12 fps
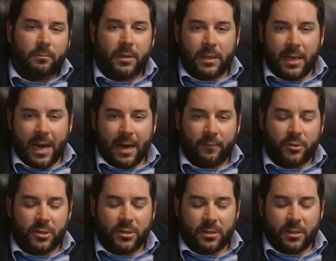But the
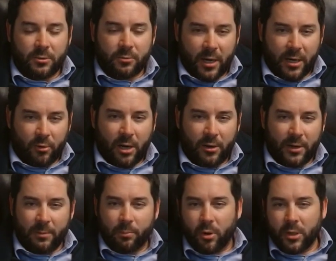average is right around
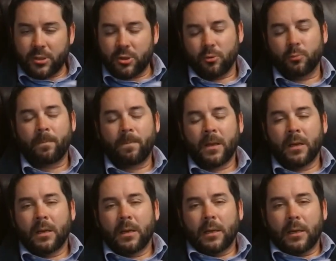8.2.
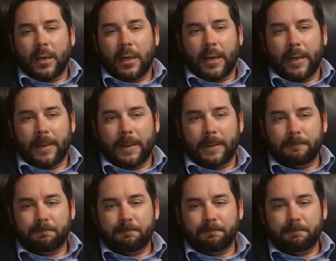A